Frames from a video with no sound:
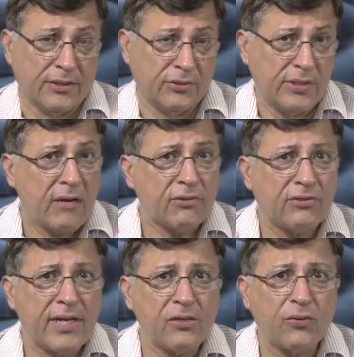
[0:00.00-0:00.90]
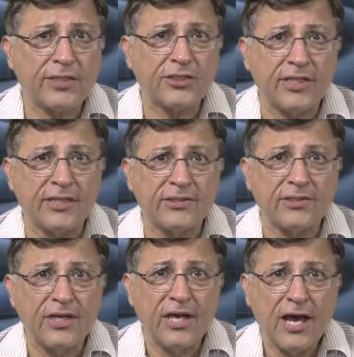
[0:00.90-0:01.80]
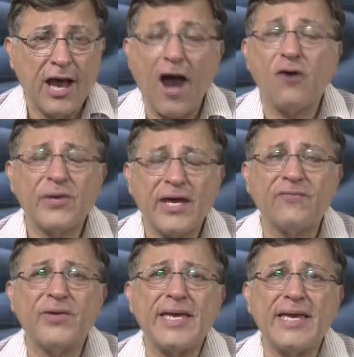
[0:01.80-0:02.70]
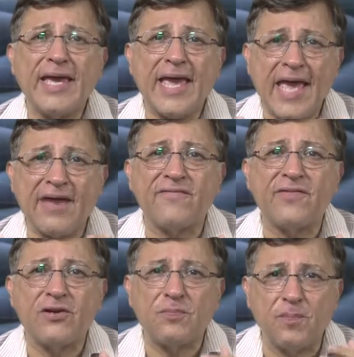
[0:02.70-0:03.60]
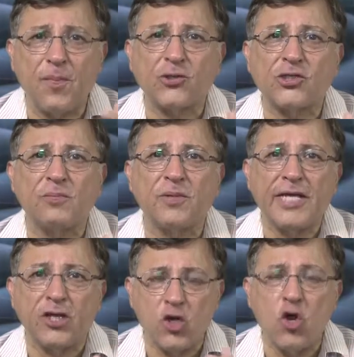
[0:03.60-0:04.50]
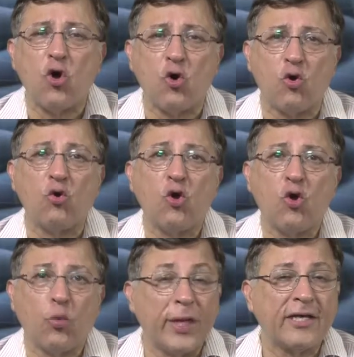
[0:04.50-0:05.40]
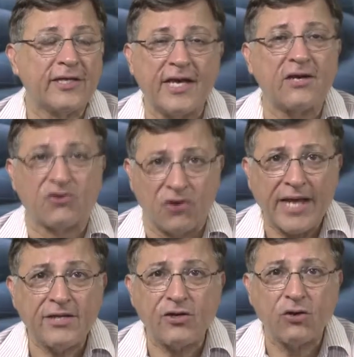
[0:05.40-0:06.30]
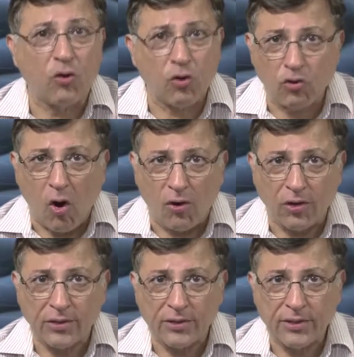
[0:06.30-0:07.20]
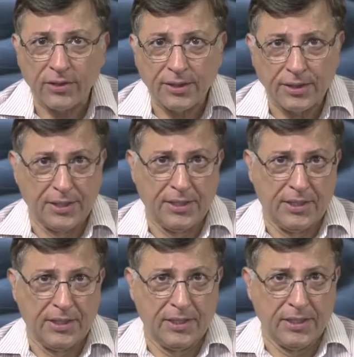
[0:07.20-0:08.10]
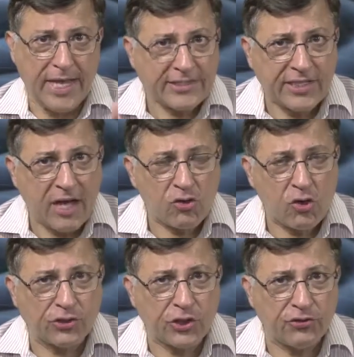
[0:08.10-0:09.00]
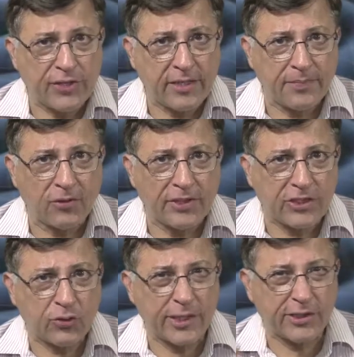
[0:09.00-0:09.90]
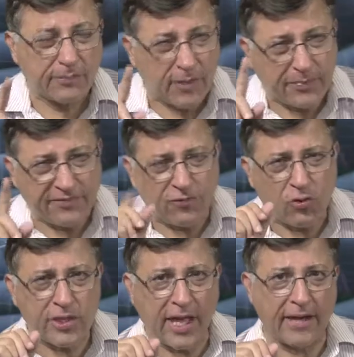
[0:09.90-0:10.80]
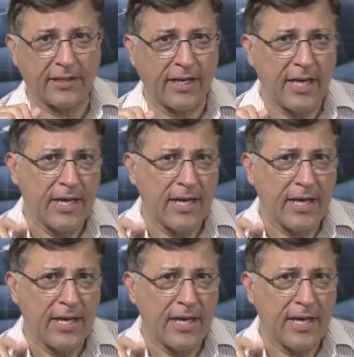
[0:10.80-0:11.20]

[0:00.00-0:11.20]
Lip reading: So now the real question is, how can we ever possibly know whether they are right or wrong? Let's now concentrate upon this question, but before that,